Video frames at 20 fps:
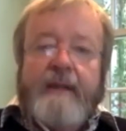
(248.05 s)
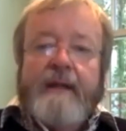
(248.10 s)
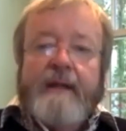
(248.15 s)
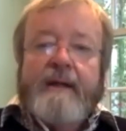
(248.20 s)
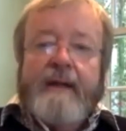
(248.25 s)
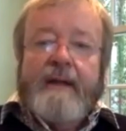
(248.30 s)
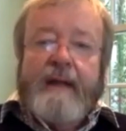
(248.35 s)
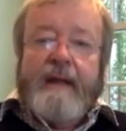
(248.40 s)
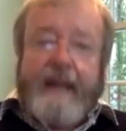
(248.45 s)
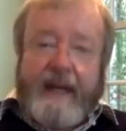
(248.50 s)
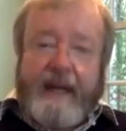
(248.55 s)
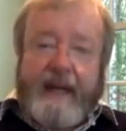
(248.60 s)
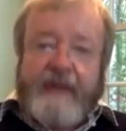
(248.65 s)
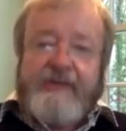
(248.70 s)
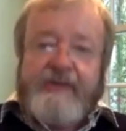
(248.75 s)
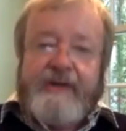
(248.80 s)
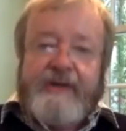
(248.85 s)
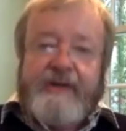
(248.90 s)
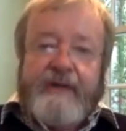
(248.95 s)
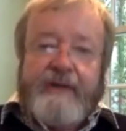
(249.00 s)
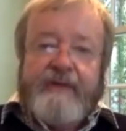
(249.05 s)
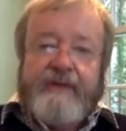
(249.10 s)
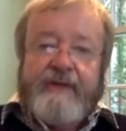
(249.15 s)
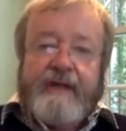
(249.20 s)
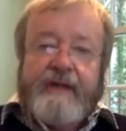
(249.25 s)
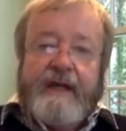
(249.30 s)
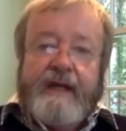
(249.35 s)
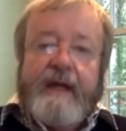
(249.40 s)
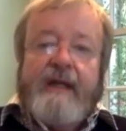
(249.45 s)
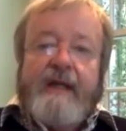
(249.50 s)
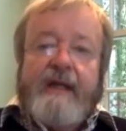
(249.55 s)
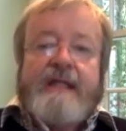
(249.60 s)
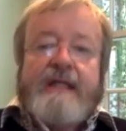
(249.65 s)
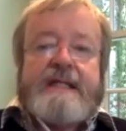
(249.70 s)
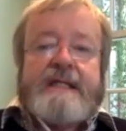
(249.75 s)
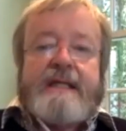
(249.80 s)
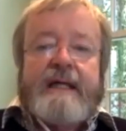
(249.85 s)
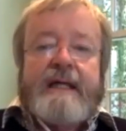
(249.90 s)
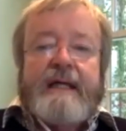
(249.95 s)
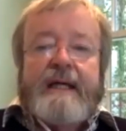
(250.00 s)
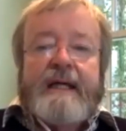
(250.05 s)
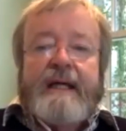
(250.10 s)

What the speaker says: that X is the case.